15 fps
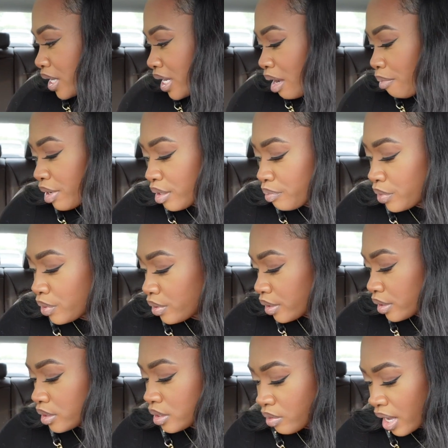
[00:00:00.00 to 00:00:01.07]
I got my
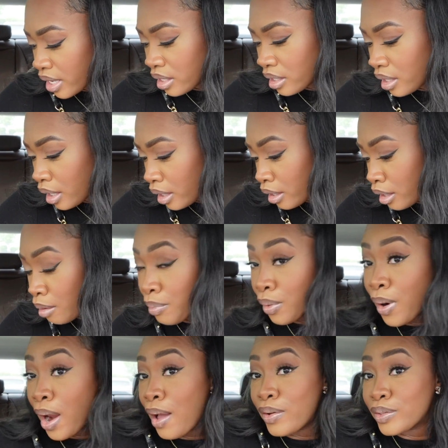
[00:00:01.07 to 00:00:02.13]
computer so I can like
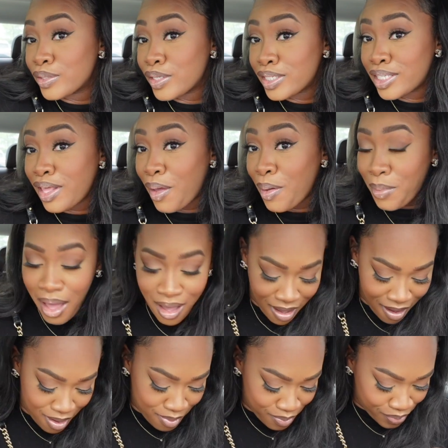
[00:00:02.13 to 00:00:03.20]
browse some
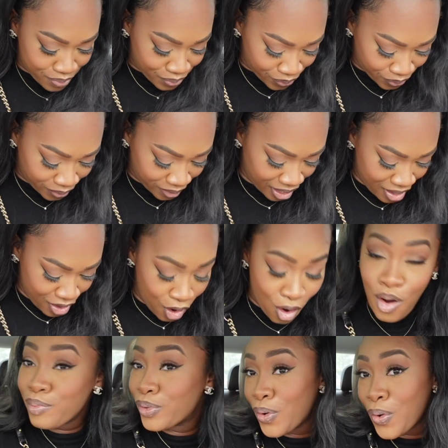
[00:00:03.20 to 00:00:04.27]

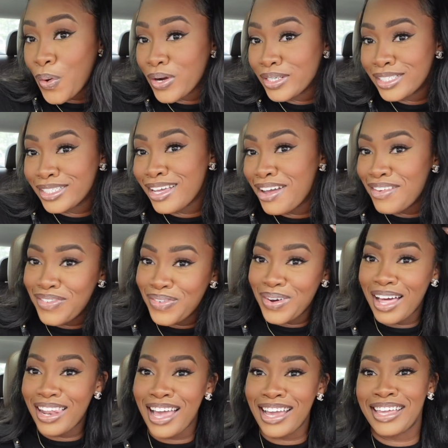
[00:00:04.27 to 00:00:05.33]
home decor stuff
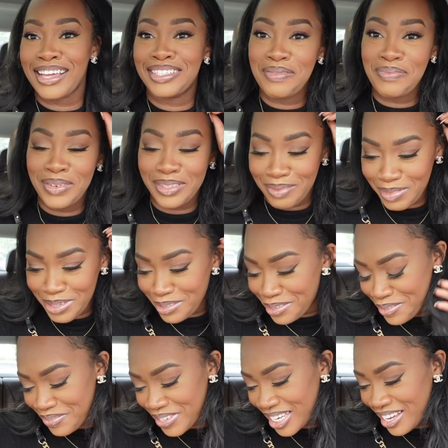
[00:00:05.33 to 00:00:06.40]
while I catch up on some
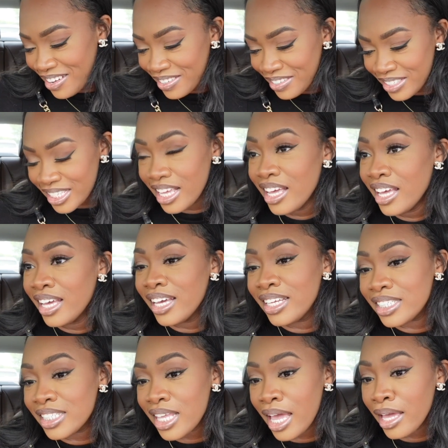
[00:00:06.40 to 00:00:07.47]
YouTube videos and
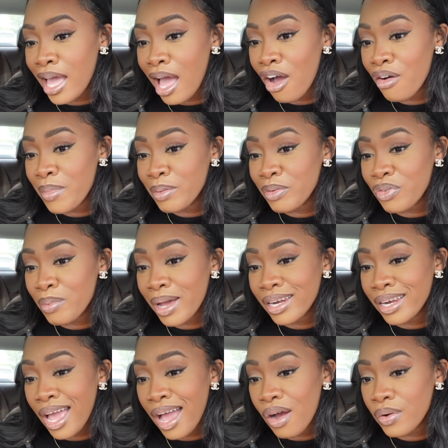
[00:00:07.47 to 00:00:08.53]
just hang out maybe for about
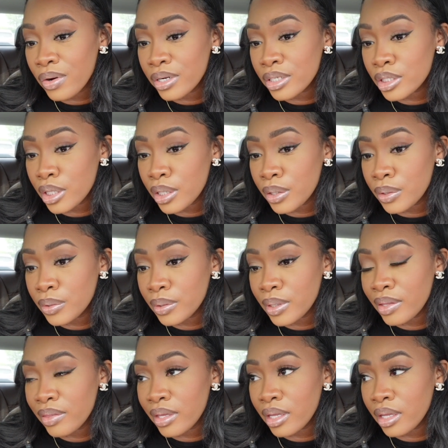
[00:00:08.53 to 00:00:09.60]
an hour or so,
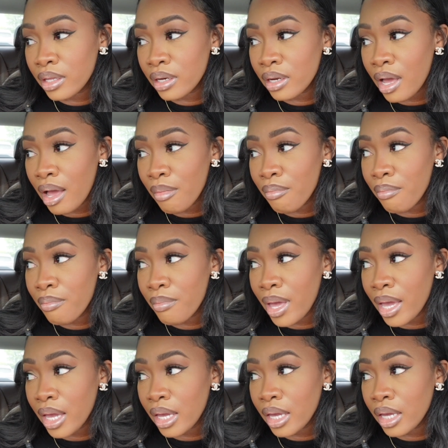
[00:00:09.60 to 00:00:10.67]
and then I
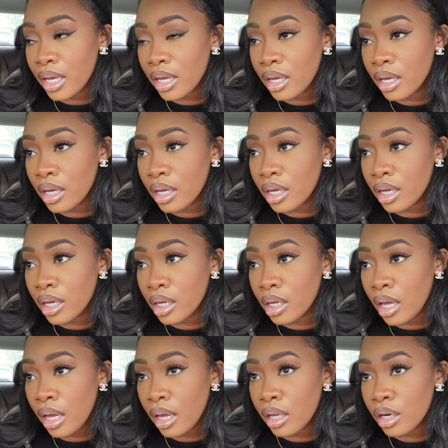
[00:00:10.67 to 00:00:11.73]
may
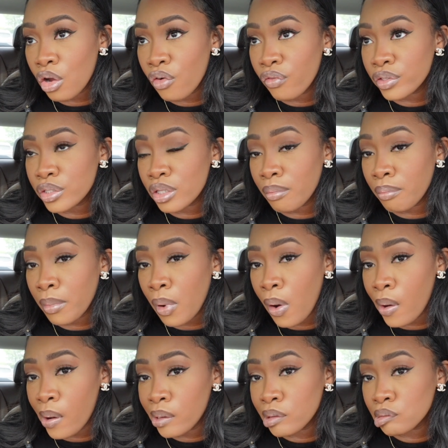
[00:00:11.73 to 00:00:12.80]
head over to the
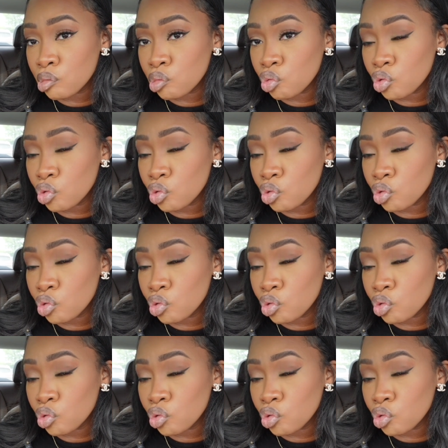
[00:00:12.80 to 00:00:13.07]
mall.